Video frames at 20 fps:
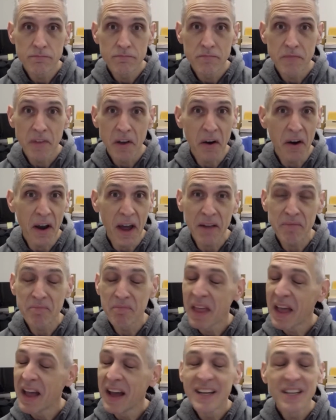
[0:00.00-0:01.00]
All right,
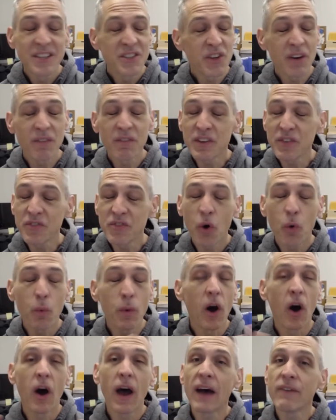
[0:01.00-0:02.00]
shoveling snow, we
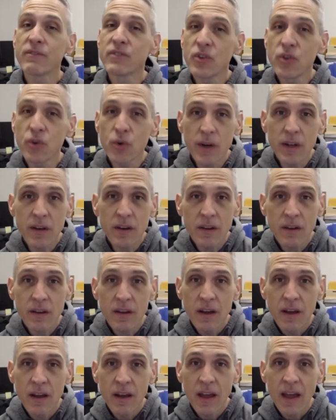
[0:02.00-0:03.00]
all have to do it,
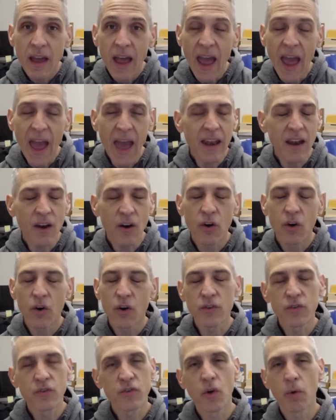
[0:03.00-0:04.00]
and it
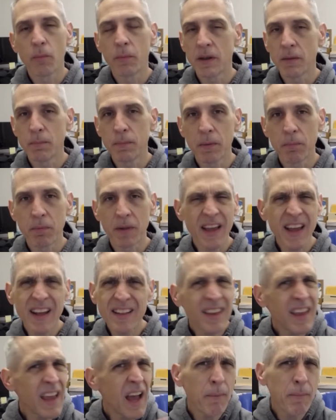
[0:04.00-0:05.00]
hurts so many people. I can't
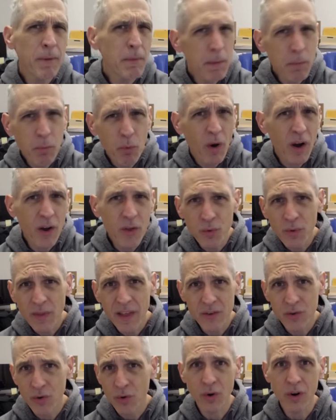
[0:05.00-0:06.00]
tell you how many people walk through
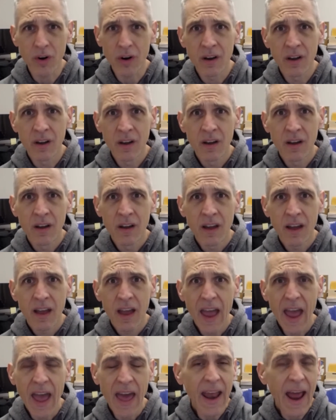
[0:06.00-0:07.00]
that door
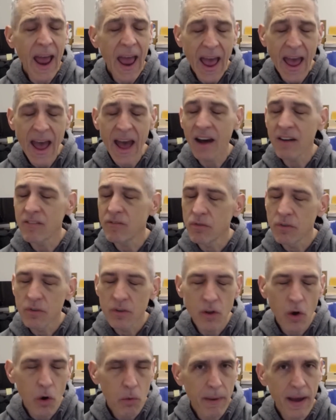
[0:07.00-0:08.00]
and have
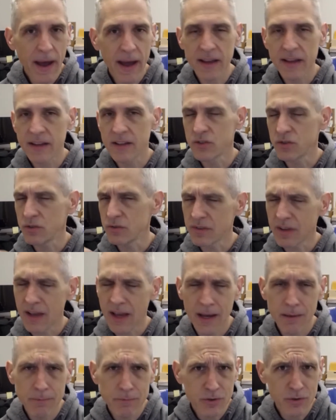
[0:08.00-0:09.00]
low back issues,
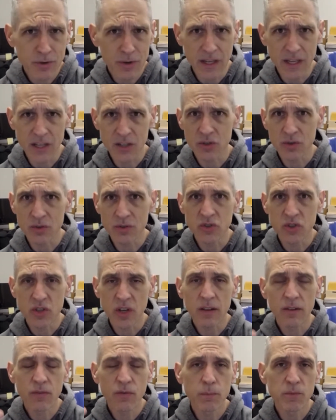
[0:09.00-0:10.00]
hamstring issues
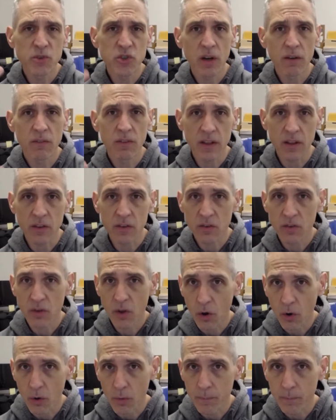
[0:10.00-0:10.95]
just from shoveling snow.